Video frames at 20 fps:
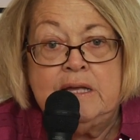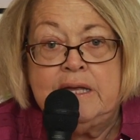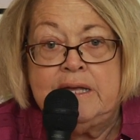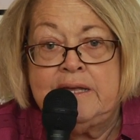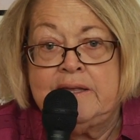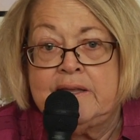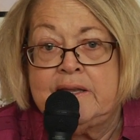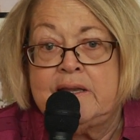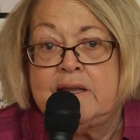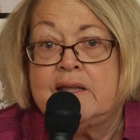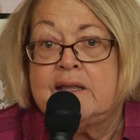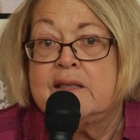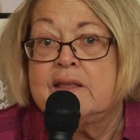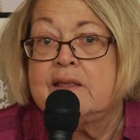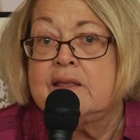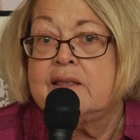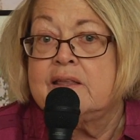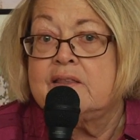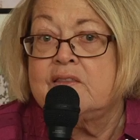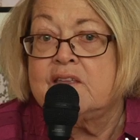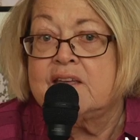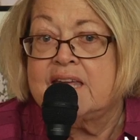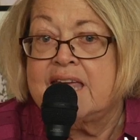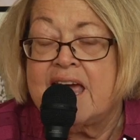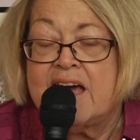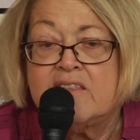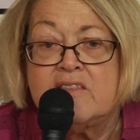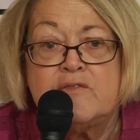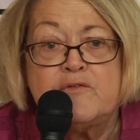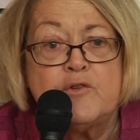in the
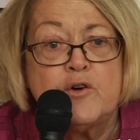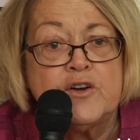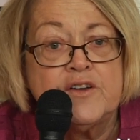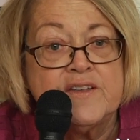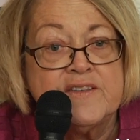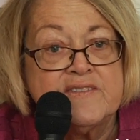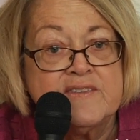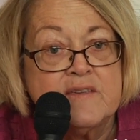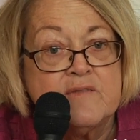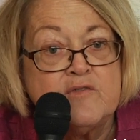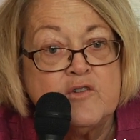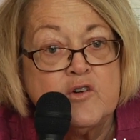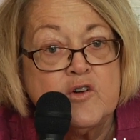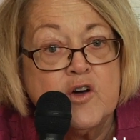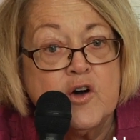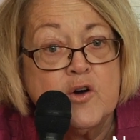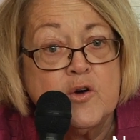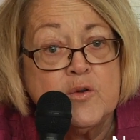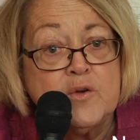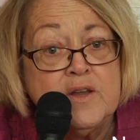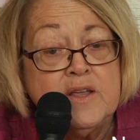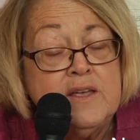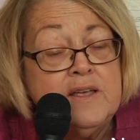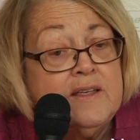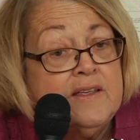California Civil Code,